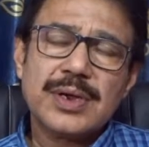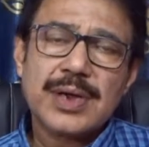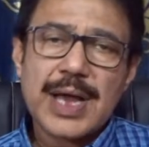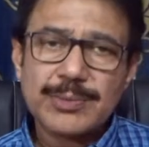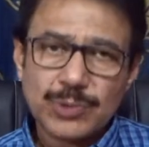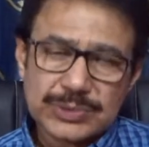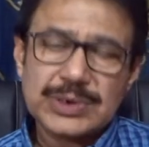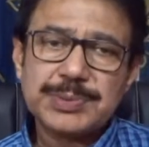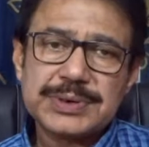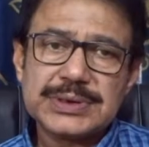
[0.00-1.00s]
I am going to
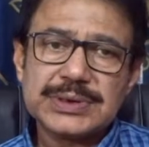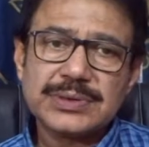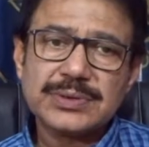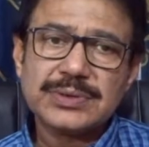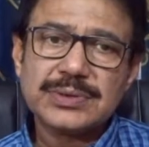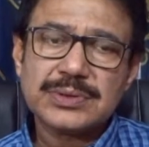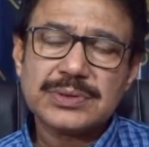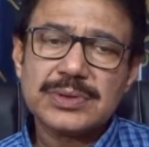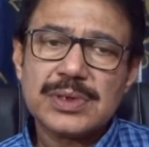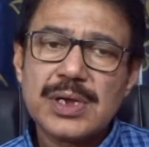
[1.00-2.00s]
repeat this.
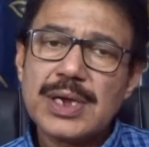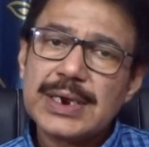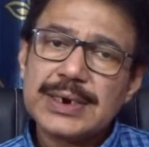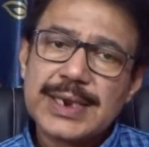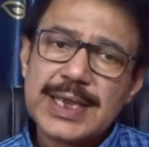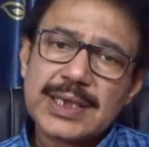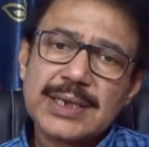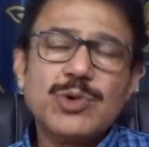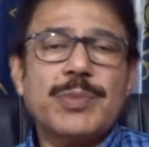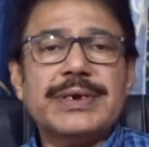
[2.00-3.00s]
Take a
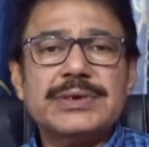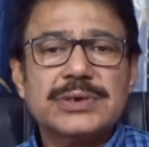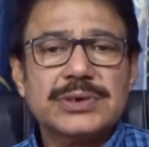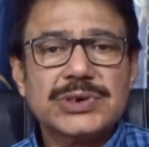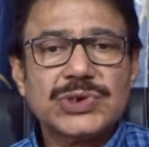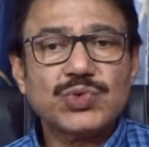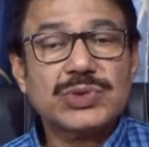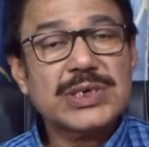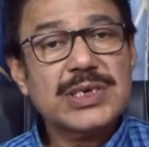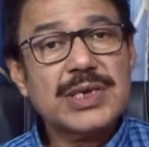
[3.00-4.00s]
moment to
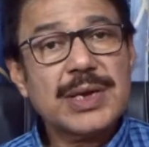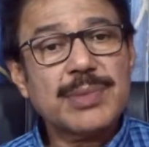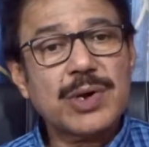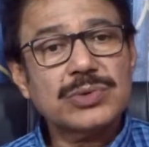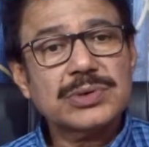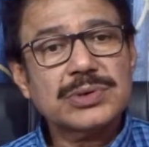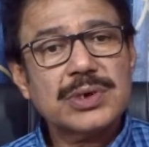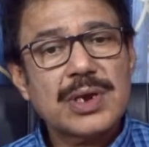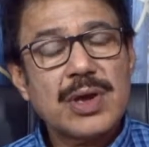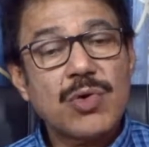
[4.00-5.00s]
think about
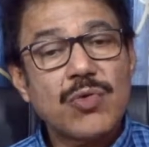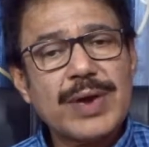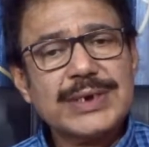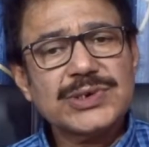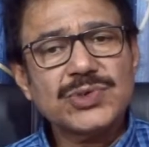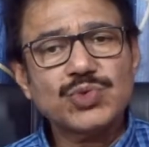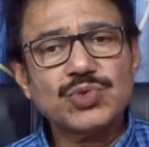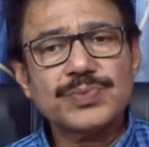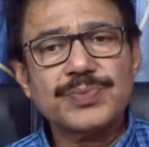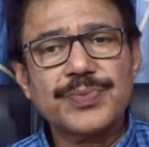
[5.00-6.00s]
what you know
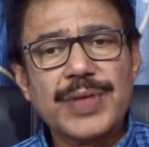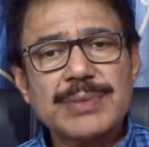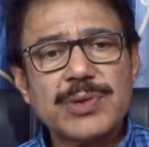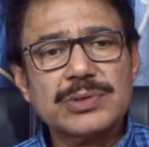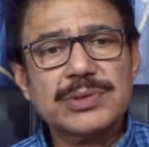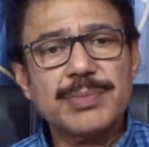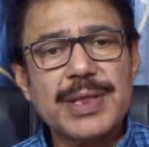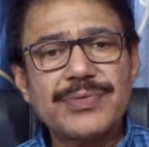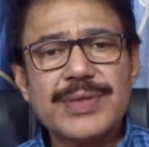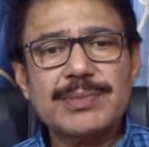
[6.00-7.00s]
about the
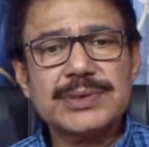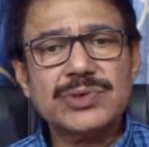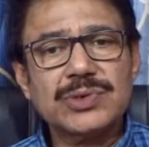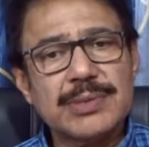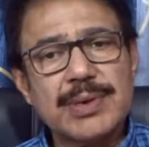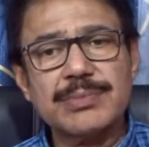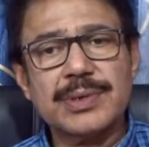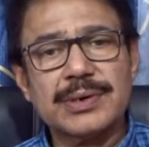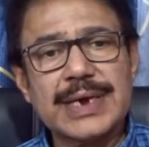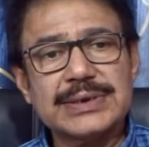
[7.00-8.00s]
brain's ability to
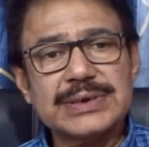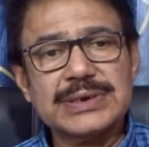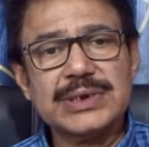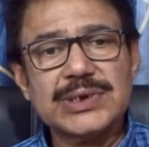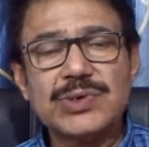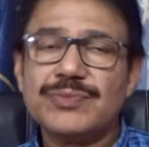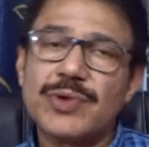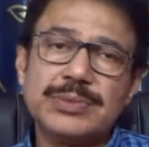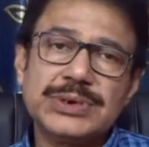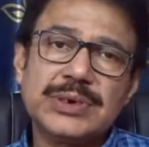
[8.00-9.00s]
remember and retain new
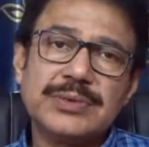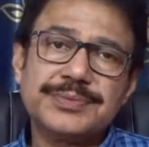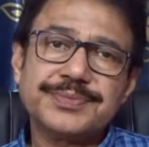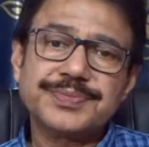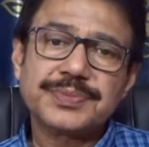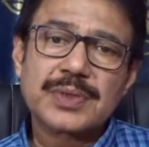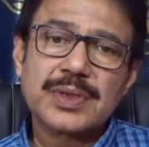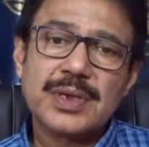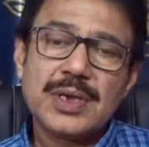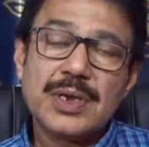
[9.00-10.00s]
information.
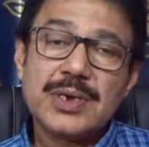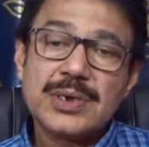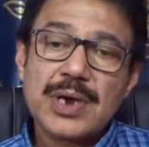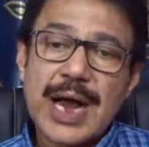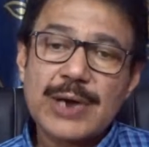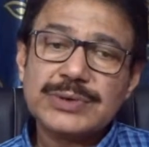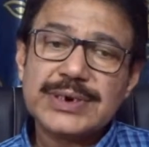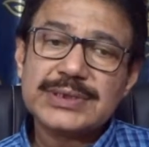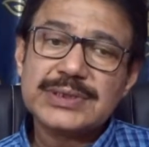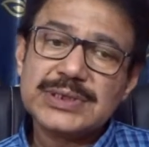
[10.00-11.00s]
How
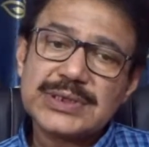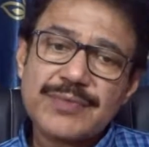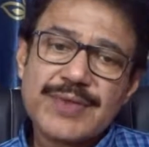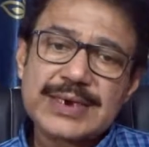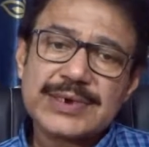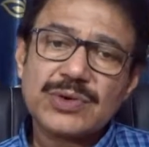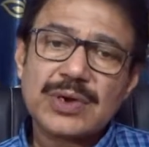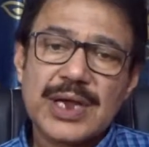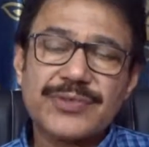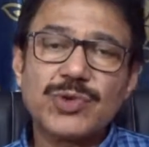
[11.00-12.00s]
does this affect your
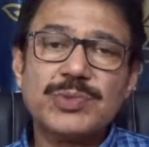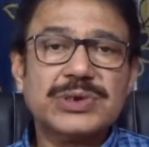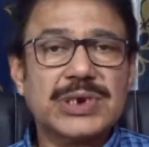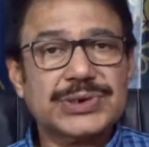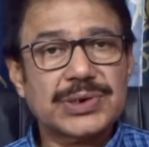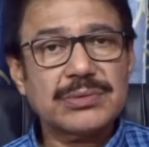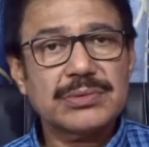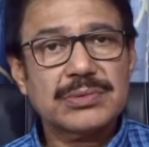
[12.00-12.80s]
classroom instruction?